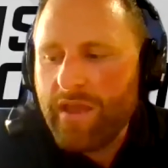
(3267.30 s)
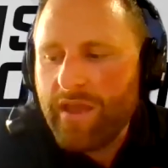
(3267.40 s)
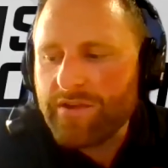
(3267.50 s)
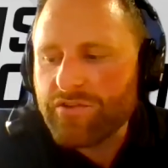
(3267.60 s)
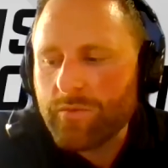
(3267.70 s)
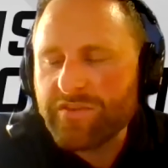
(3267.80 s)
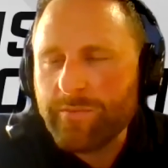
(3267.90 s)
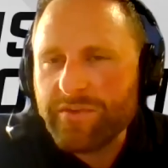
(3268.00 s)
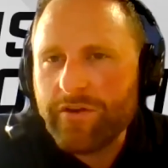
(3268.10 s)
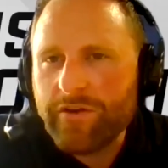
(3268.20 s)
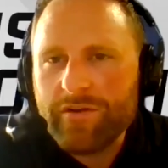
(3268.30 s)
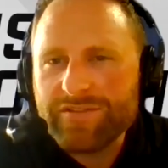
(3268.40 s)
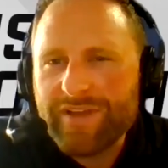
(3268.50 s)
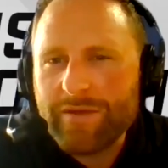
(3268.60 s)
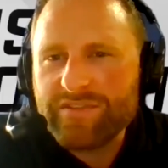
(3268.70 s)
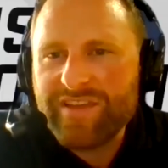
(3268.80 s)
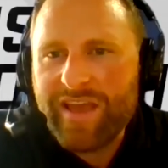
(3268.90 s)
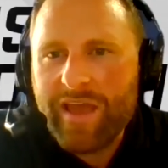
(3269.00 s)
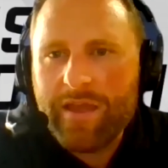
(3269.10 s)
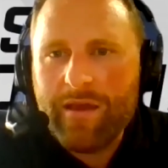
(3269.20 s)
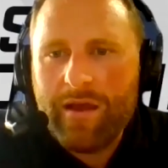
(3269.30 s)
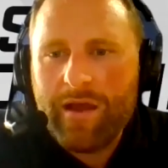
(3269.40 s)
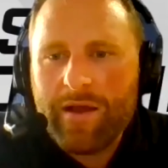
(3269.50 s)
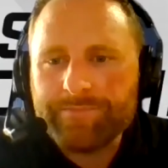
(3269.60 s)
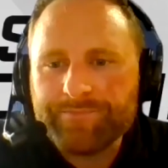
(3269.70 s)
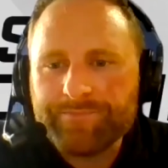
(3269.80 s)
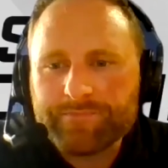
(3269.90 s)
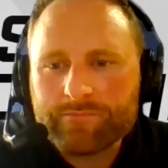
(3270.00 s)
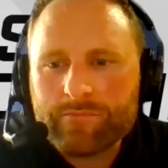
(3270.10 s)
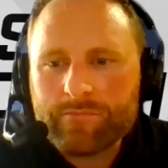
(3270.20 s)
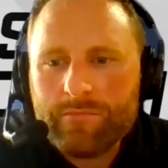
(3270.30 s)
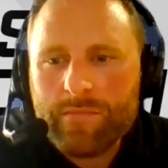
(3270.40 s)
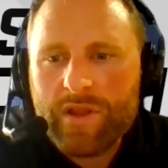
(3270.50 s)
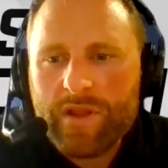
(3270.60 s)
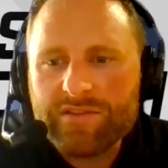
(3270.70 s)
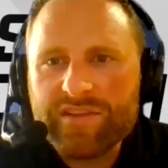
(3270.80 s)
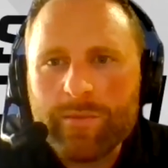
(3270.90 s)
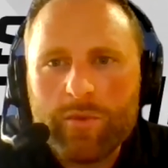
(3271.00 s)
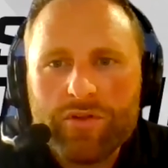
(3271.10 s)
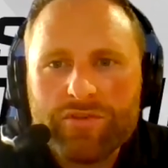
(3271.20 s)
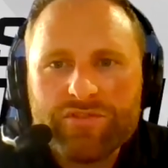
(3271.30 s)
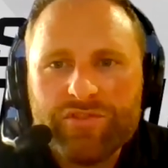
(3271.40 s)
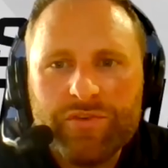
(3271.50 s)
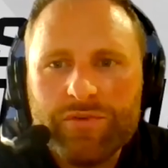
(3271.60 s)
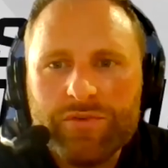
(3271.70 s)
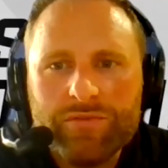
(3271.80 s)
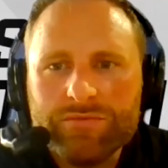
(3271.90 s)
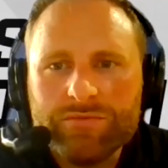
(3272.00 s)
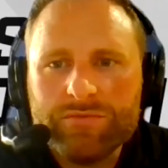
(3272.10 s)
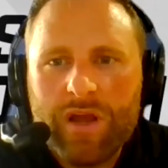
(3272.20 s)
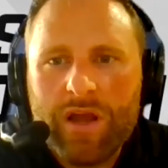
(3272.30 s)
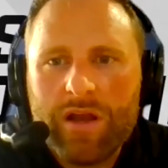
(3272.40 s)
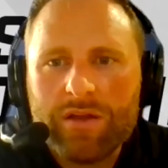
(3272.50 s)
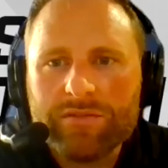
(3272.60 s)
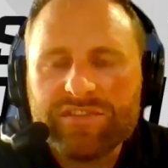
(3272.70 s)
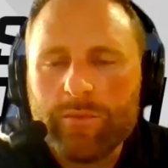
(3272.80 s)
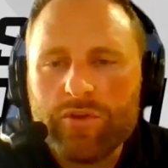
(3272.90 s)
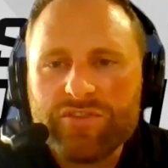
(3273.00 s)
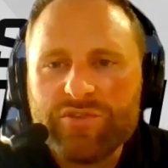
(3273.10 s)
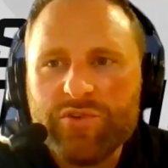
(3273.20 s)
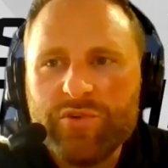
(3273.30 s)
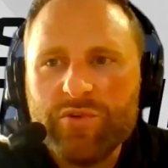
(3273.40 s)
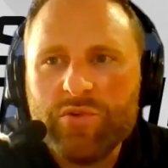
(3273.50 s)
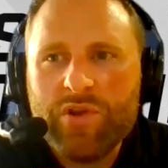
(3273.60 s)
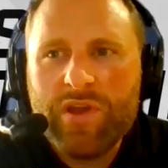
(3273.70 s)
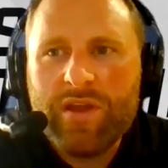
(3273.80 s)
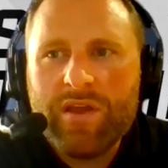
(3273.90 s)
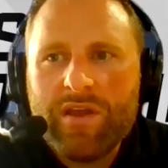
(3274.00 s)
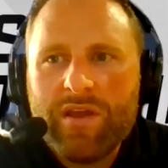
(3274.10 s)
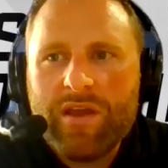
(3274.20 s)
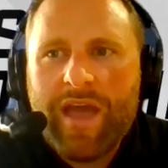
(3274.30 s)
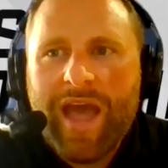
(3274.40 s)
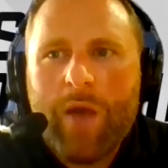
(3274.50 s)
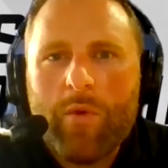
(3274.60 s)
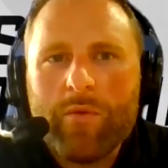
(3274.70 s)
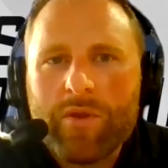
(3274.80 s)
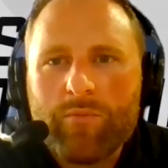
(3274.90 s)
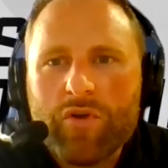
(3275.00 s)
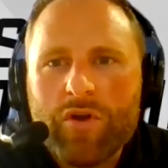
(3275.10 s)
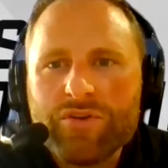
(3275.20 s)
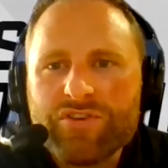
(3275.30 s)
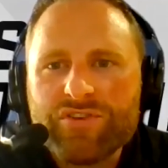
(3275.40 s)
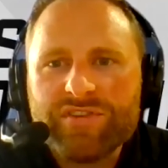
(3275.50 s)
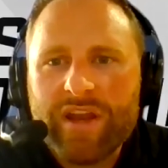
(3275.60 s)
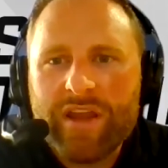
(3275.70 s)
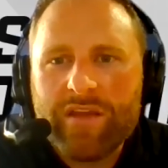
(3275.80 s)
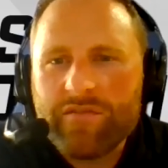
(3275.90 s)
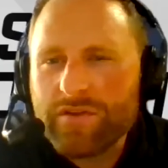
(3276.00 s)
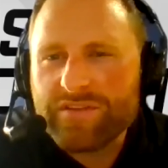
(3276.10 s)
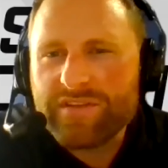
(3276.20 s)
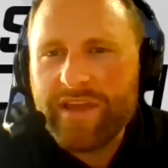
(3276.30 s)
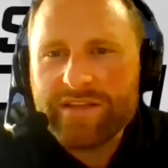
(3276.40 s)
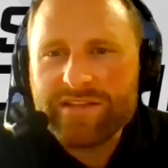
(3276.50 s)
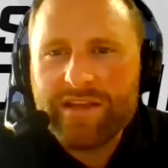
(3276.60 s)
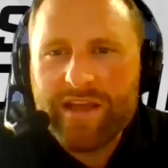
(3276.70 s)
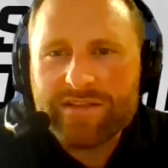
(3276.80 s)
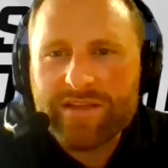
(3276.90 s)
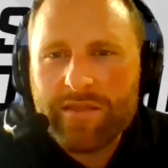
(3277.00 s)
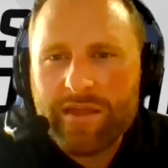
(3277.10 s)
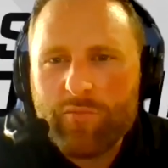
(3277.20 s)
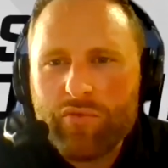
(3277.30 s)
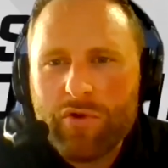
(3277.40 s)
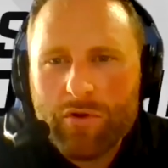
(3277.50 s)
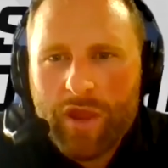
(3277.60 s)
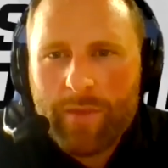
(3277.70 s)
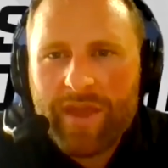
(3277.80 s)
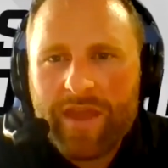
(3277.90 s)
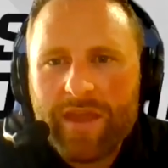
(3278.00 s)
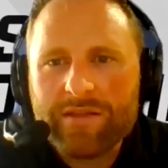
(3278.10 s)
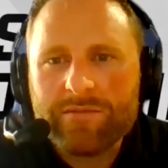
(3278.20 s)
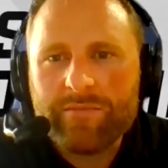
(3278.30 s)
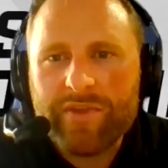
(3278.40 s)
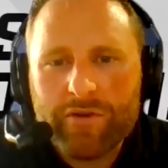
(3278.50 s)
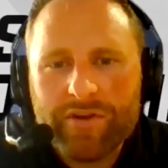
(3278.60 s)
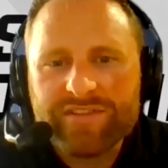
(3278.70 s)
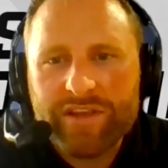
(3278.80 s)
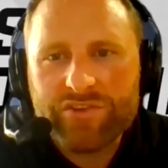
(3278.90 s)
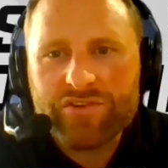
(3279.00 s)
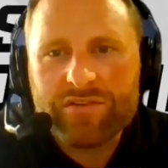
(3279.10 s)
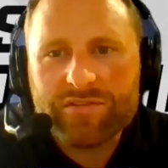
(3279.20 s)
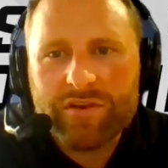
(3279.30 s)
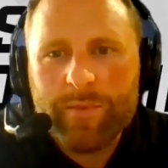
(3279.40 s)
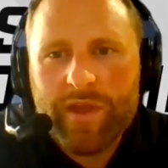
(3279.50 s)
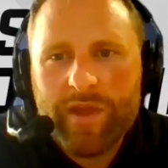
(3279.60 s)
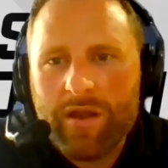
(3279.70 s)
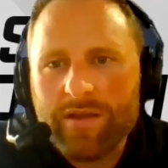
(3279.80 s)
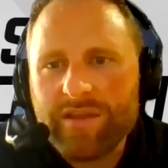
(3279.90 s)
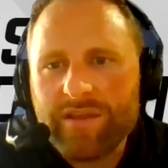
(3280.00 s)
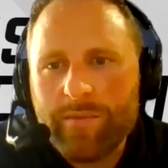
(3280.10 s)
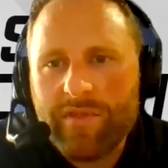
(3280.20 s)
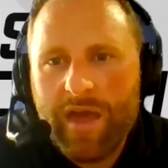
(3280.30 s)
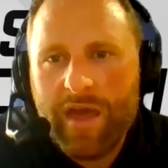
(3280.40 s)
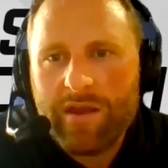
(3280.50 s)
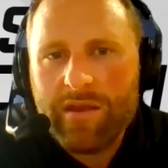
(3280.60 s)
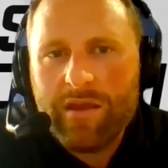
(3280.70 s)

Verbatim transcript: in terms of materials, I would say um, similar to uh, similar to how we would approach studying for a CSCS, I think programming and periodization is going to be a concept that